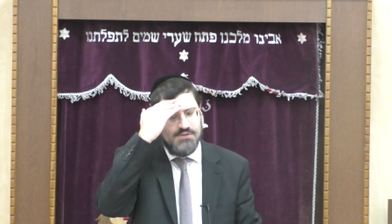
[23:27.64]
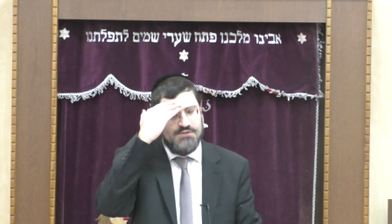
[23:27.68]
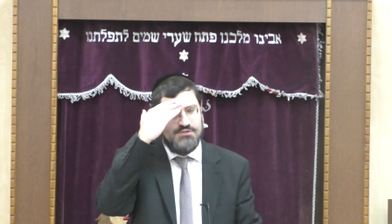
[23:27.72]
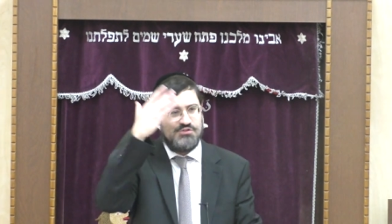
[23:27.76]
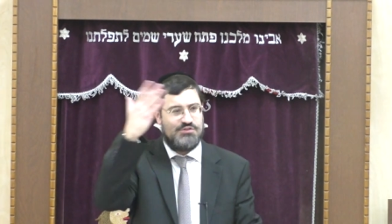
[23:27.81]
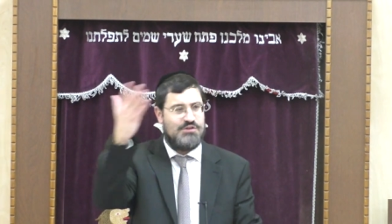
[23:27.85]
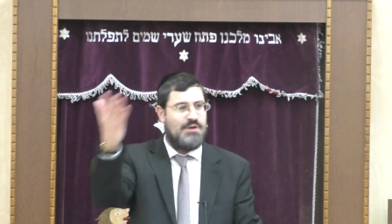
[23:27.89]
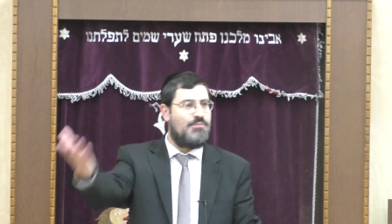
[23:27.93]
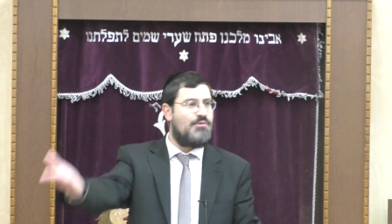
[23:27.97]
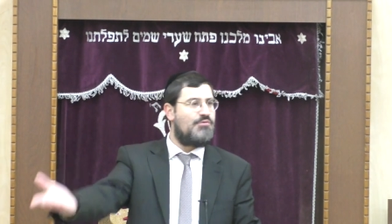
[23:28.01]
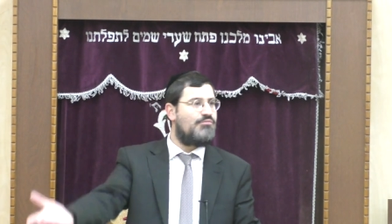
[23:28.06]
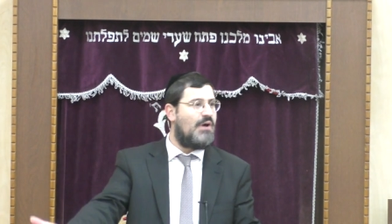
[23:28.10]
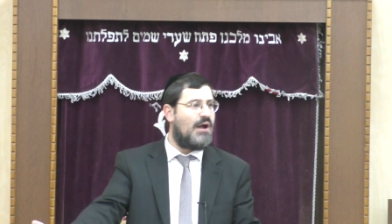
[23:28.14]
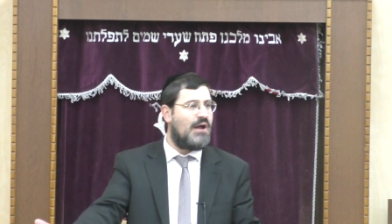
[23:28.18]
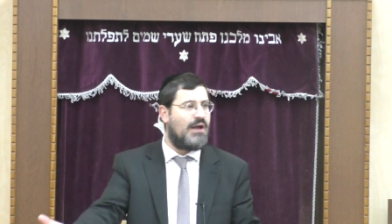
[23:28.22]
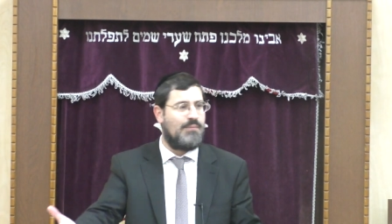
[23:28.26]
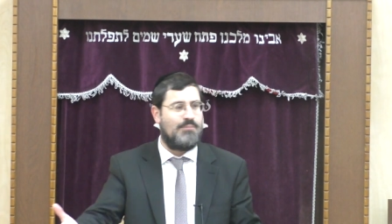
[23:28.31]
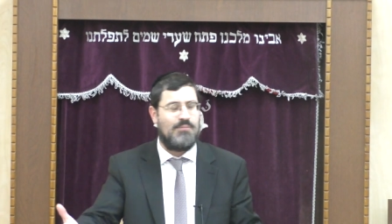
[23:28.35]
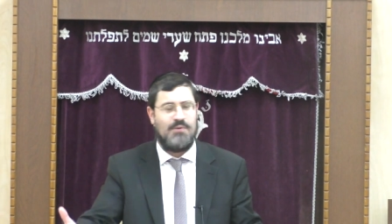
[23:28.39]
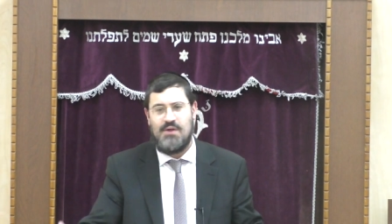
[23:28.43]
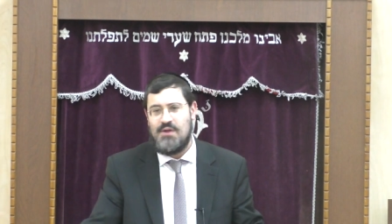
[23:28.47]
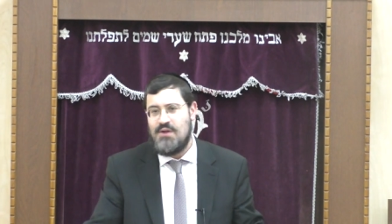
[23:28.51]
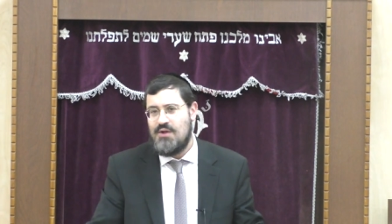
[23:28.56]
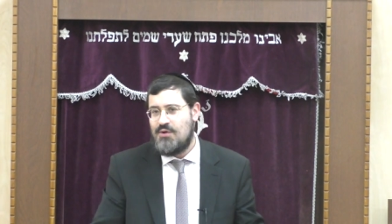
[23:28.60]
Shemi
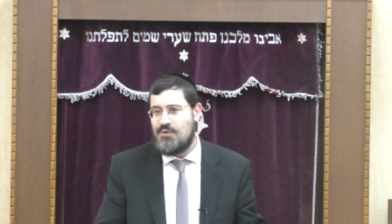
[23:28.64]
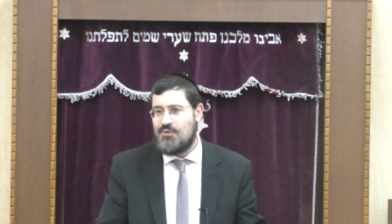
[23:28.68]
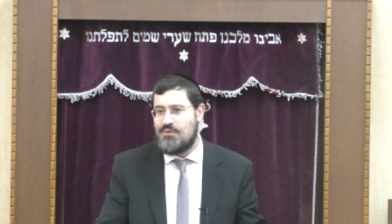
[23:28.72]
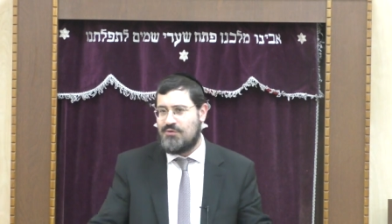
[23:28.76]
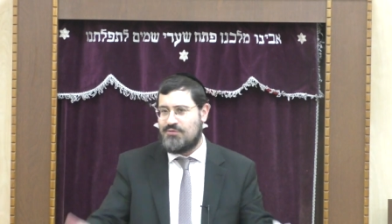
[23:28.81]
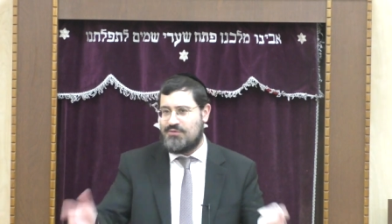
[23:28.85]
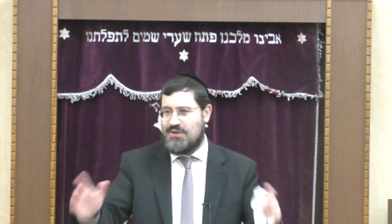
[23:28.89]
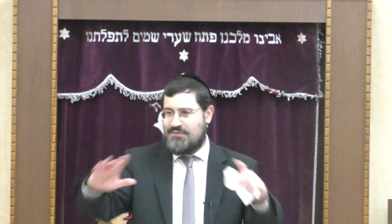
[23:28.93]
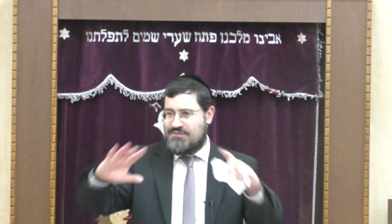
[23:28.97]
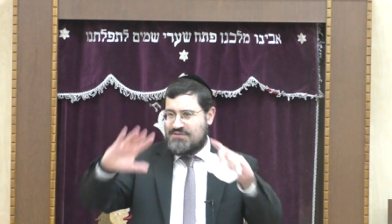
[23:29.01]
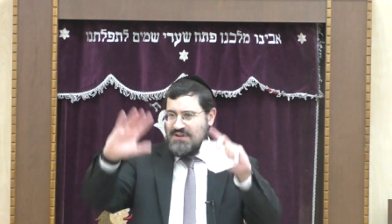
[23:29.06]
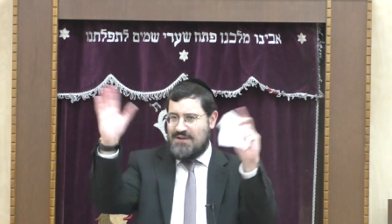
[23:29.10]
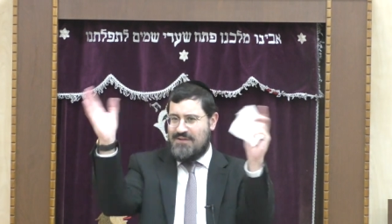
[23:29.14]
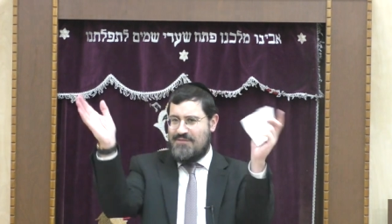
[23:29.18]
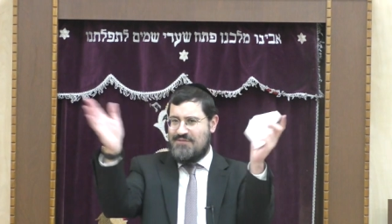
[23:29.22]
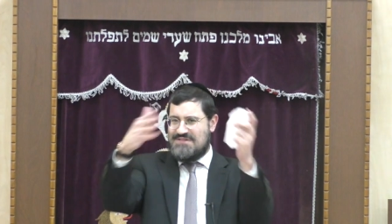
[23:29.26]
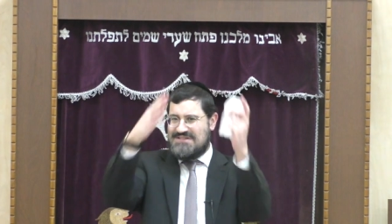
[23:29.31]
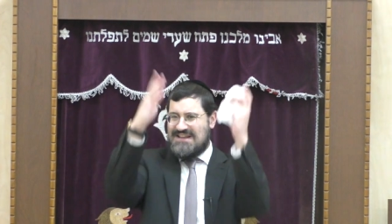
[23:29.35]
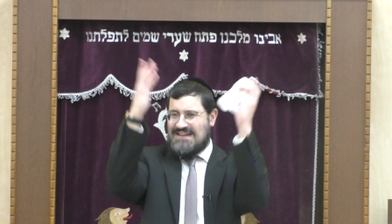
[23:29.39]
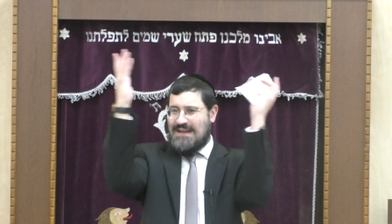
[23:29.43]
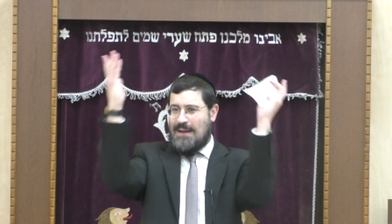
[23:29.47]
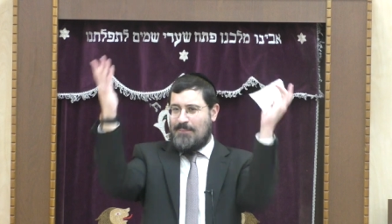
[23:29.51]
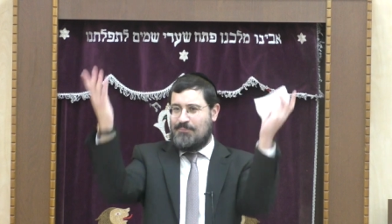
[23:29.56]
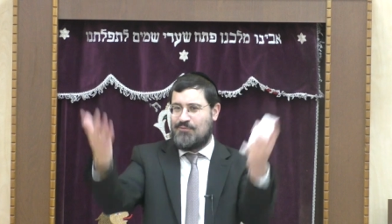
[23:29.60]
Rachim. It
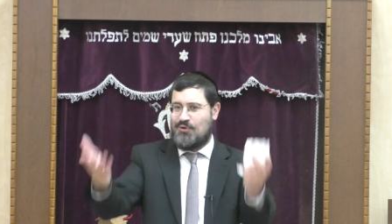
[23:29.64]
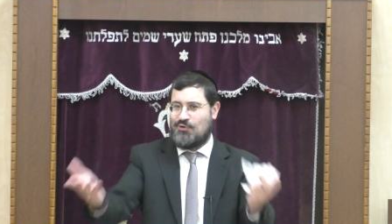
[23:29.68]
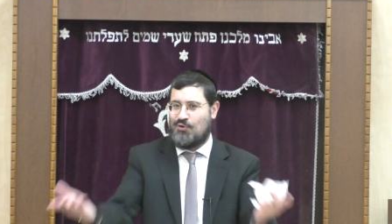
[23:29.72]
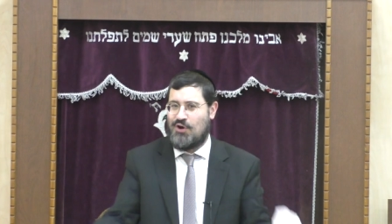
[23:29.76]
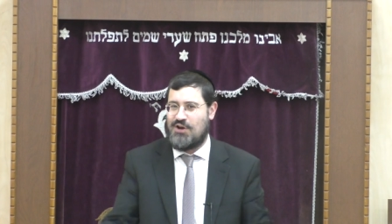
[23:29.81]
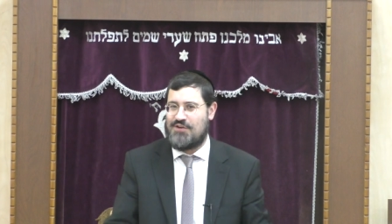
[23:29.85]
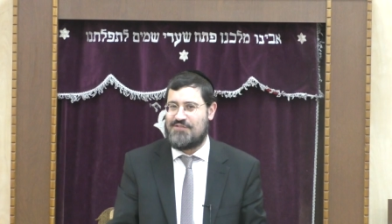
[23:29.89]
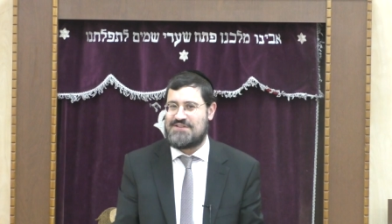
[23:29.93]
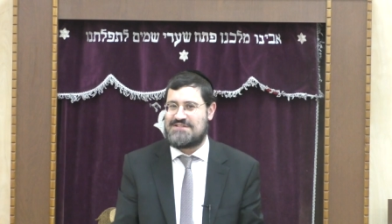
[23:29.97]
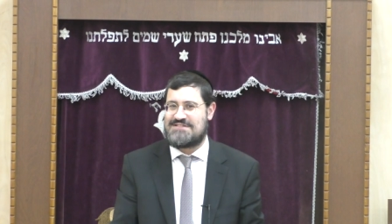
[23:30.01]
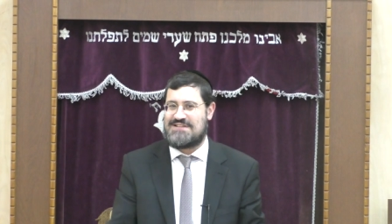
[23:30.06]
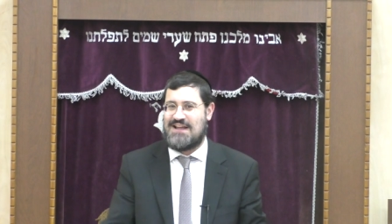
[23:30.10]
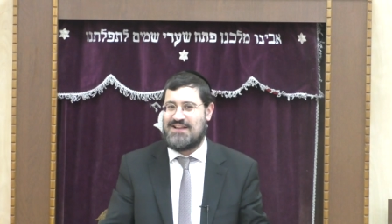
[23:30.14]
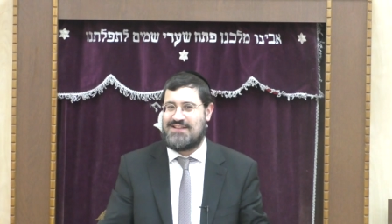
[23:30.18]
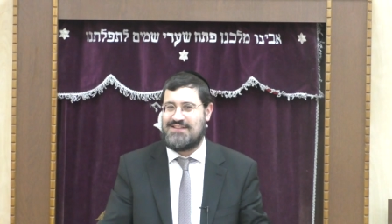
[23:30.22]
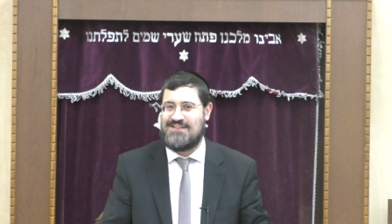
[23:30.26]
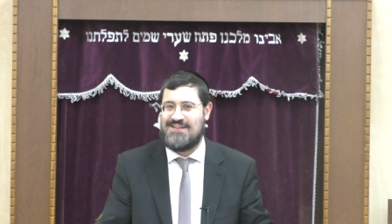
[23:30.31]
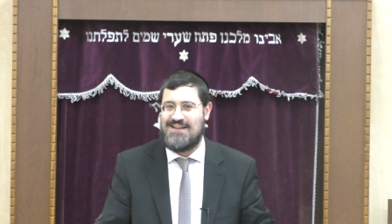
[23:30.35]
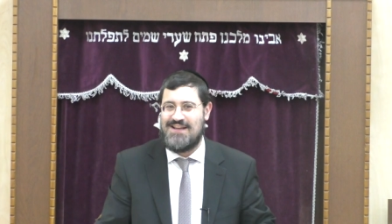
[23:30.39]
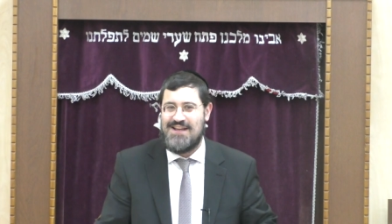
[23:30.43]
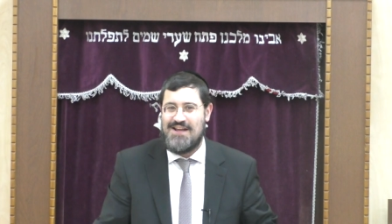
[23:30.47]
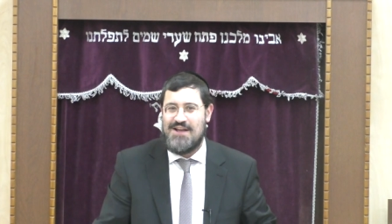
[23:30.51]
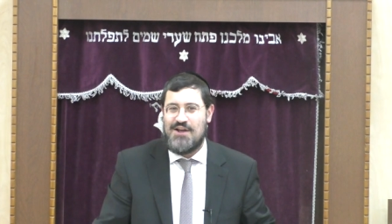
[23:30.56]
was a London all of a sudden.